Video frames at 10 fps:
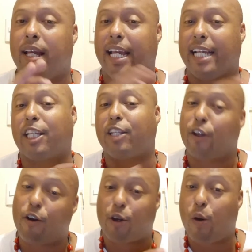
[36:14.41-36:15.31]
It's the
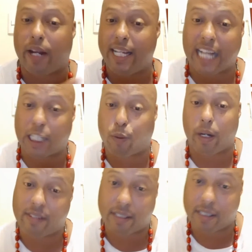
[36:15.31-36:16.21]
third quarter. He's got
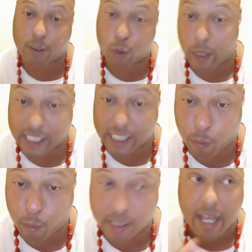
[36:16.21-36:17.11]
26
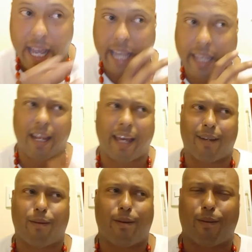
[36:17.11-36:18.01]
points. And you're like,
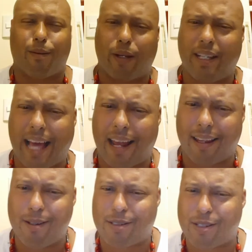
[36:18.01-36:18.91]
when did Allen
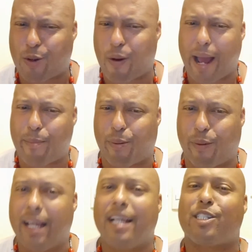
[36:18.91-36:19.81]
Houston score that point?
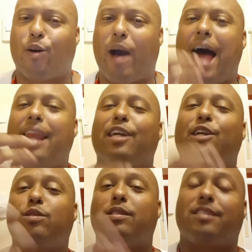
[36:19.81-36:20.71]
So Allen
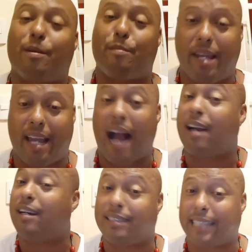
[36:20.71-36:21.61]
Houston, to me, I
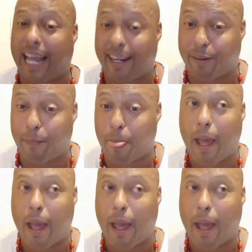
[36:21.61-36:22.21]
couldn't stand him.